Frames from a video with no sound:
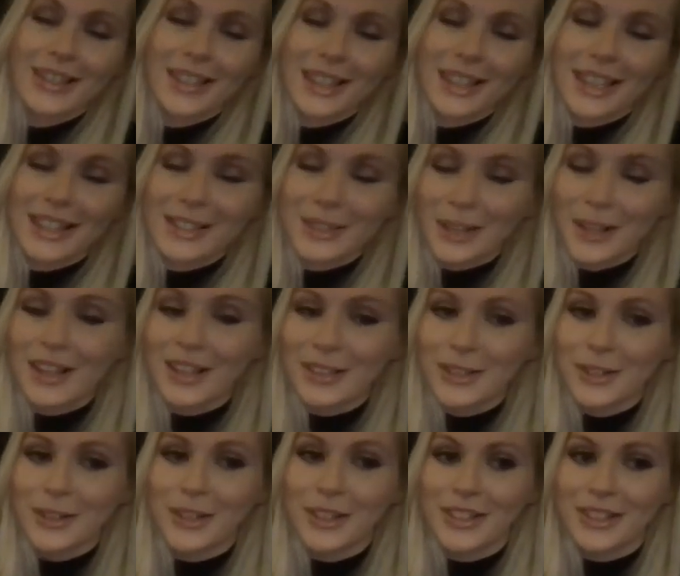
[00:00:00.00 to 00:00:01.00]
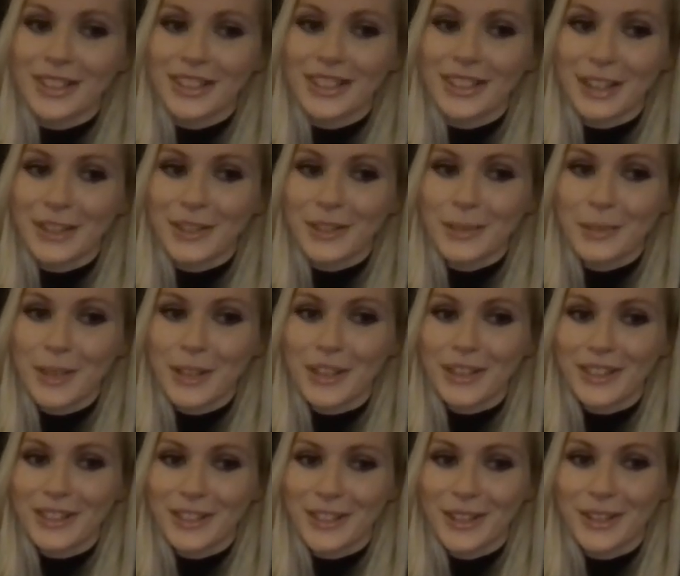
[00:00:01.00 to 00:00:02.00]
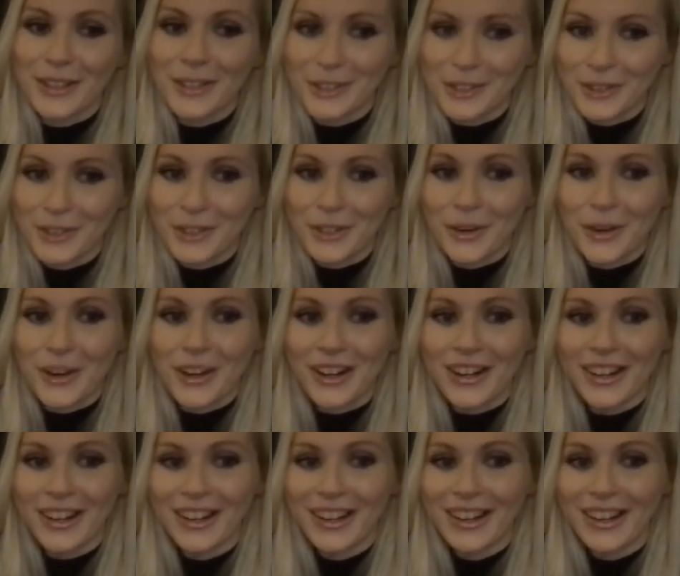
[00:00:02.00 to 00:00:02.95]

it's good. You have to be on your toes for sure.